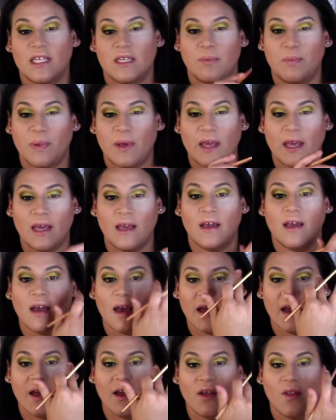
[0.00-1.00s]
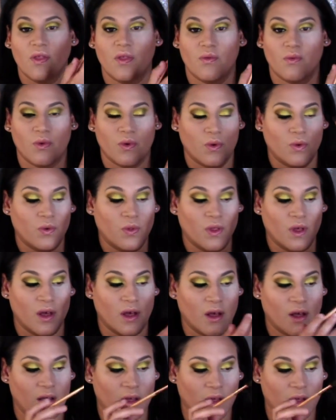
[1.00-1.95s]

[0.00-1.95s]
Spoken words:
to peek through the,